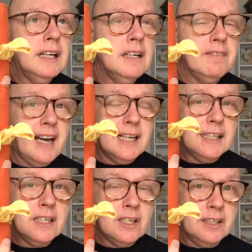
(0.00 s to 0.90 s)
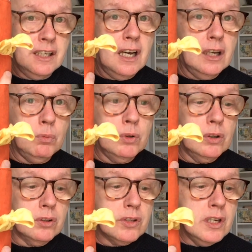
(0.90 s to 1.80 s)
have added to the art
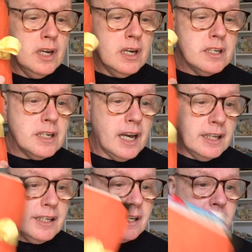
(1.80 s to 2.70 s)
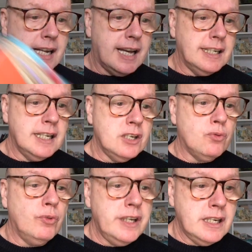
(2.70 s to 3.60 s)
world to understand his
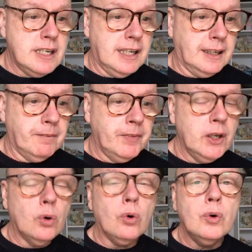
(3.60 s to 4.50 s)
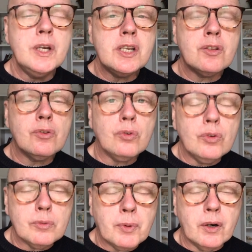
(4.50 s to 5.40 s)
reasoning or his
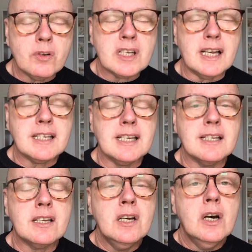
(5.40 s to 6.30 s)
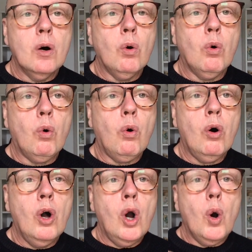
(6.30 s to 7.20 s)
thought processes,
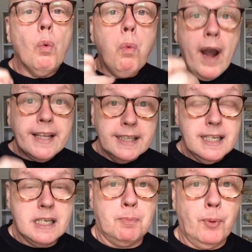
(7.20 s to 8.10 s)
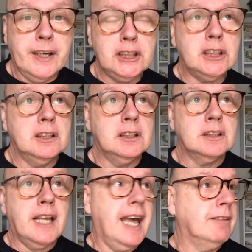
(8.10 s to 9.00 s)
or where the
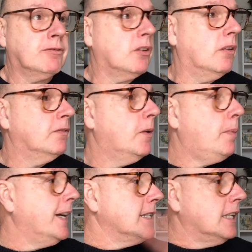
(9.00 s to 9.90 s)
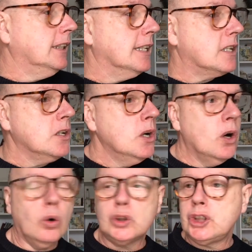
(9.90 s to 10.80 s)
inspiration came from for painting this
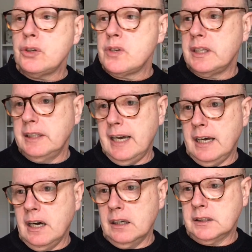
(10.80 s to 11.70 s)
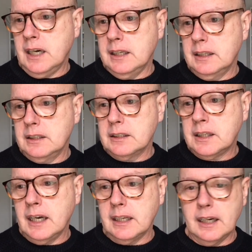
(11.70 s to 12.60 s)
or choosing that art
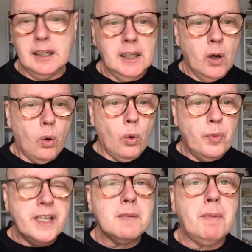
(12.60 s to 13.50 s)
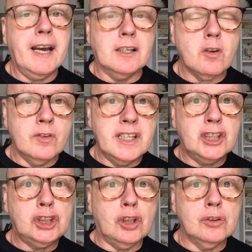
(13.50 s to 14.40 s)
colour or this paint or this
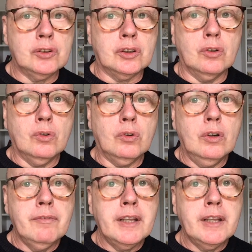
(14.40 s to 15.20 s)
genre, or